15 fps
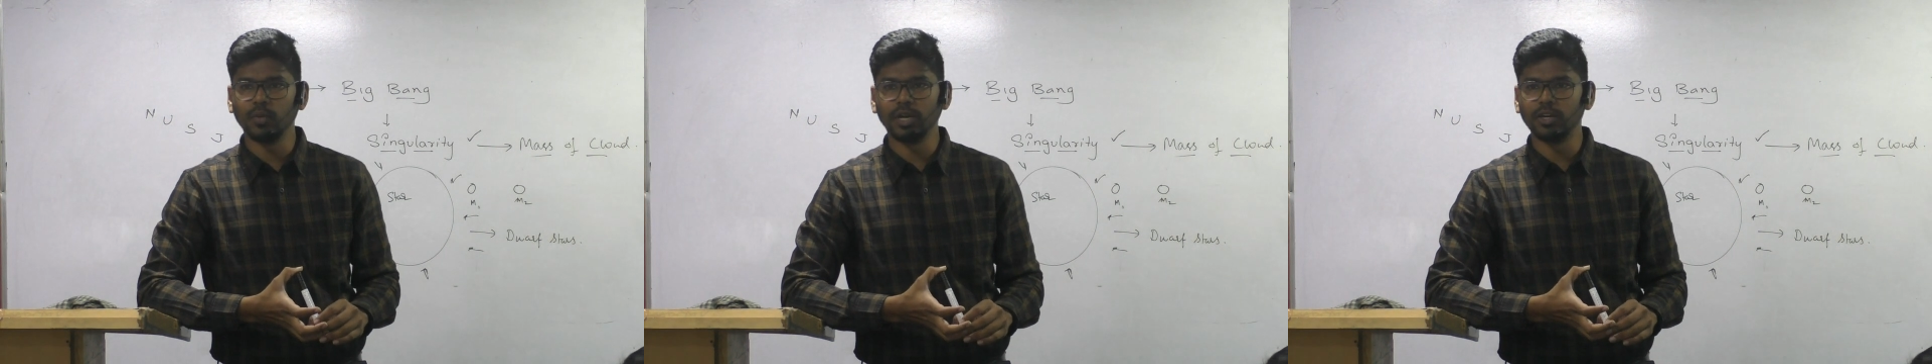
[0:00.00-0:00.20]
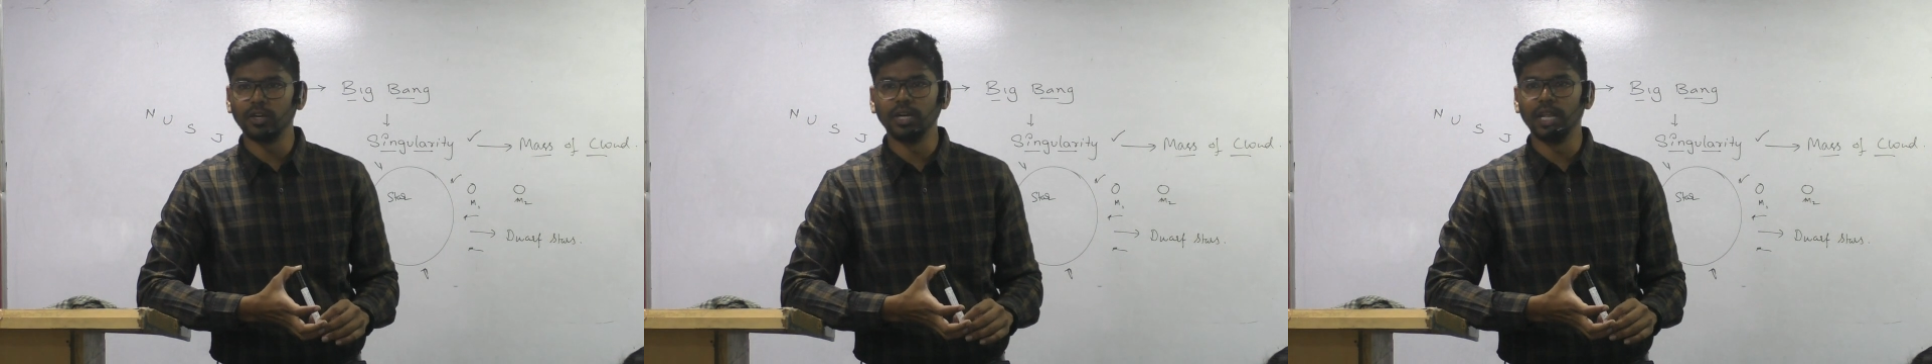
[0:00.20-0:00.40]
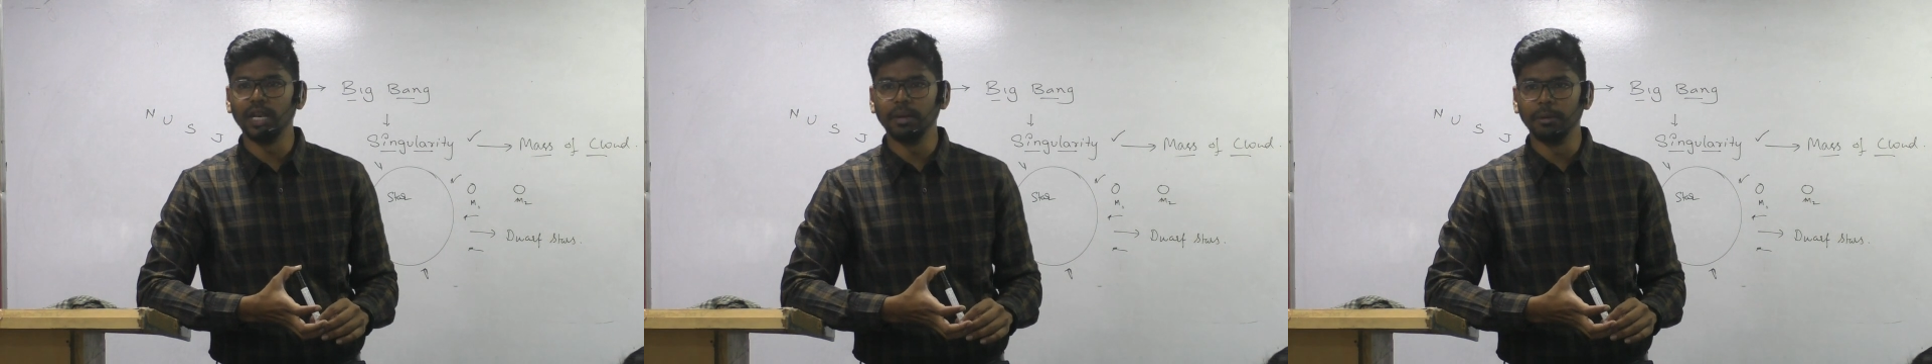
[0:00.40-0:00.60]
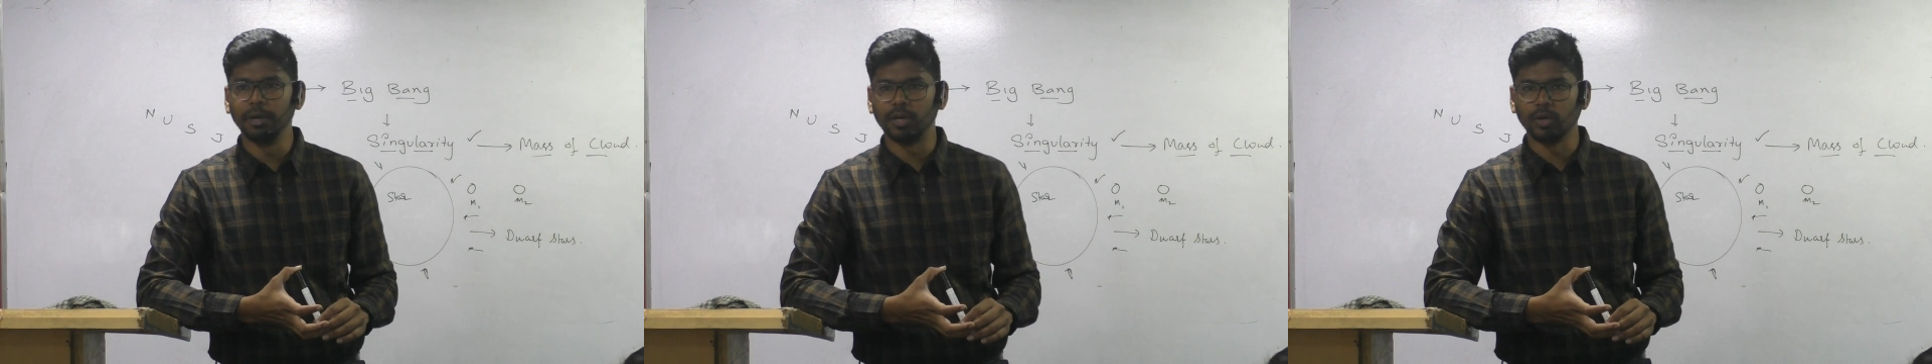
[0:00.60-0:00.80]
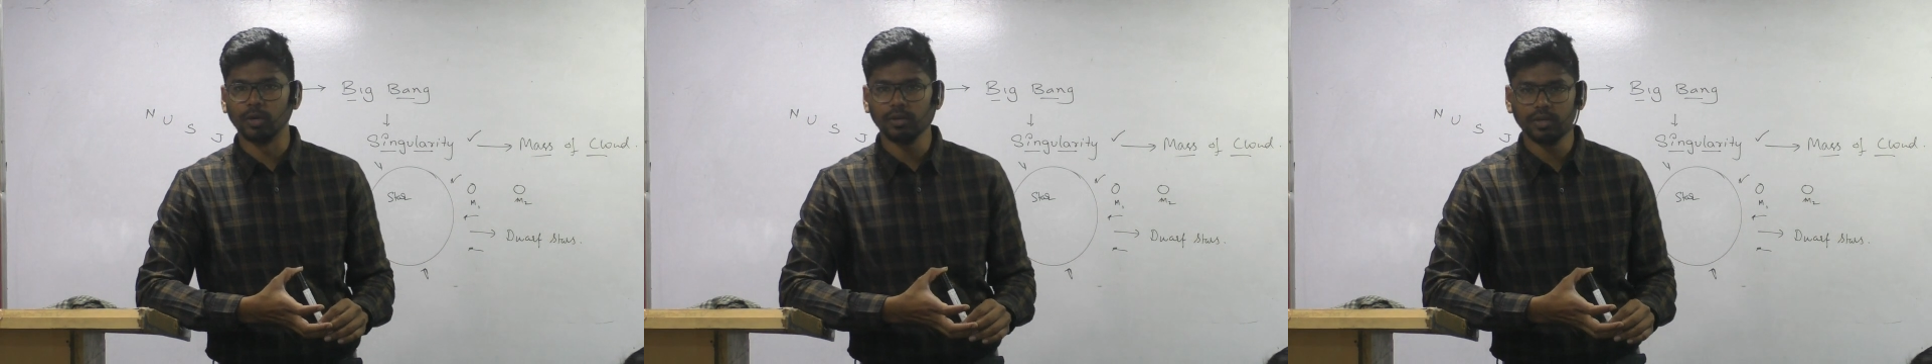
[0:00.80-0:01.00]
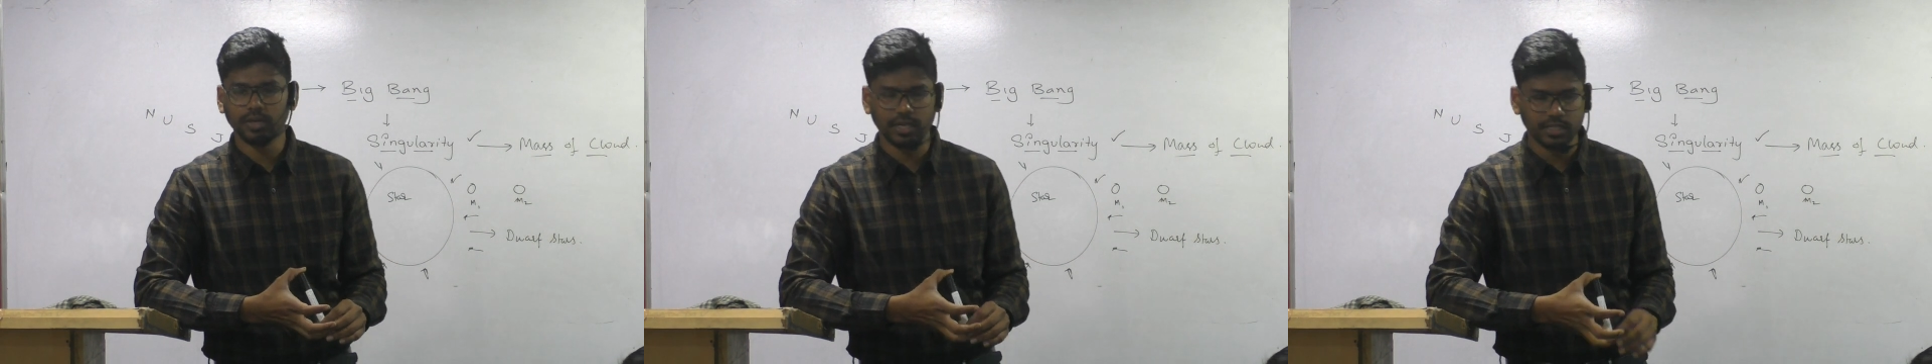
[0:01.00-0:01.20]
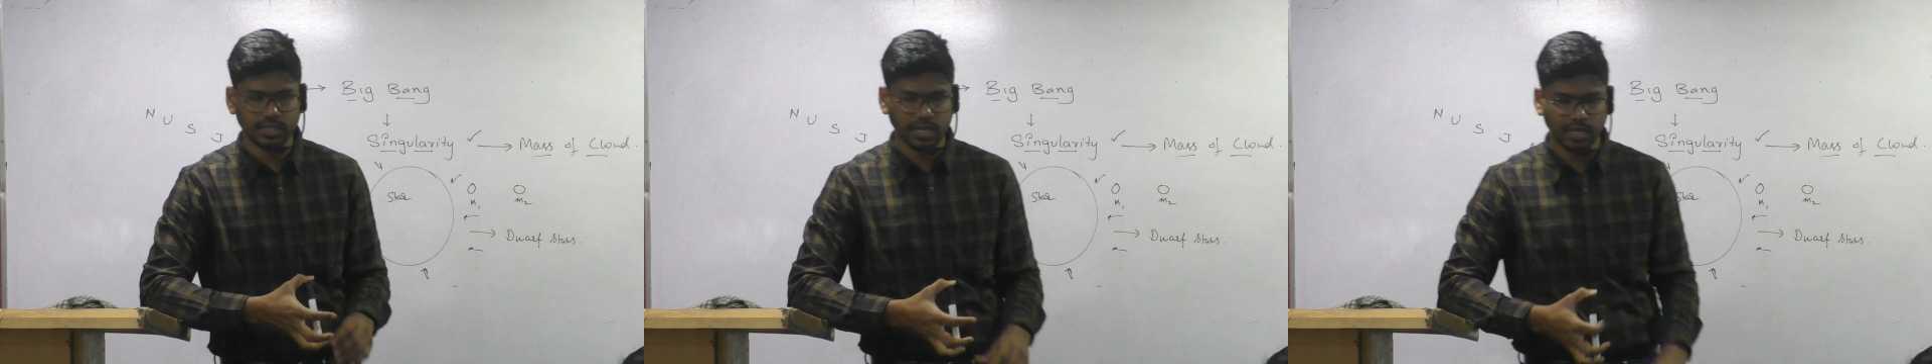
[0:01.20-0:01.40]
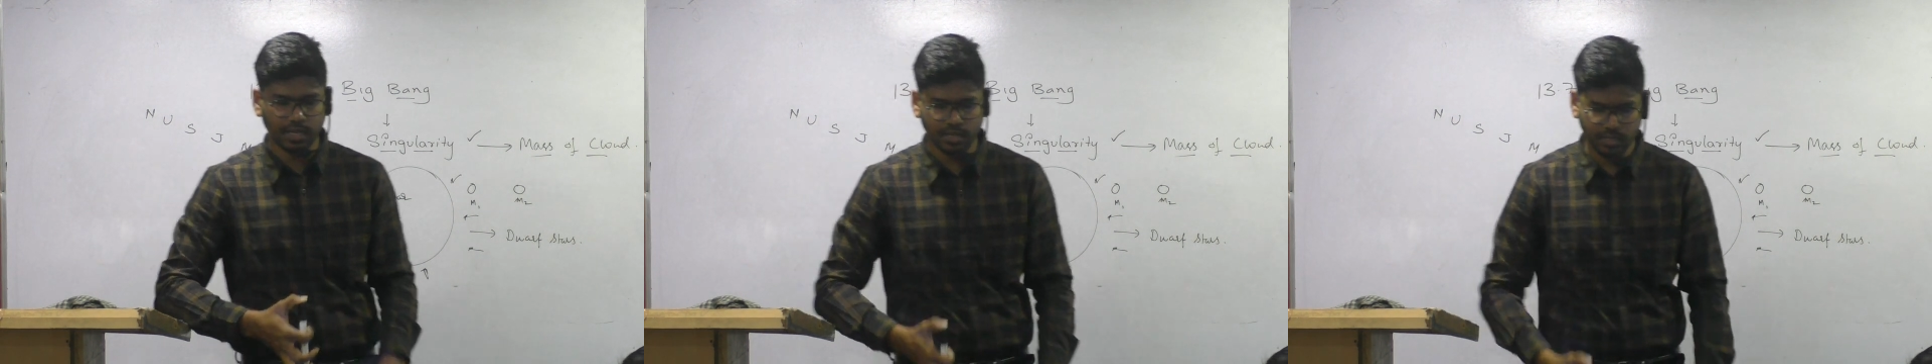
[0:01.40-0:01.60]
went to Delhi metro, it is
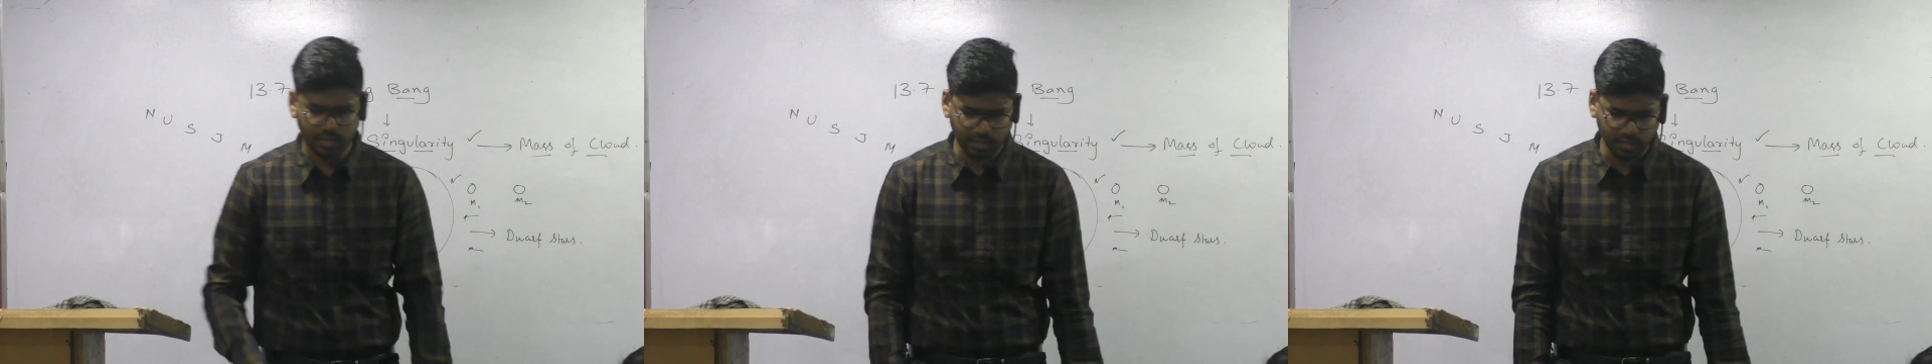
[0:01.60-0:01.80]
like,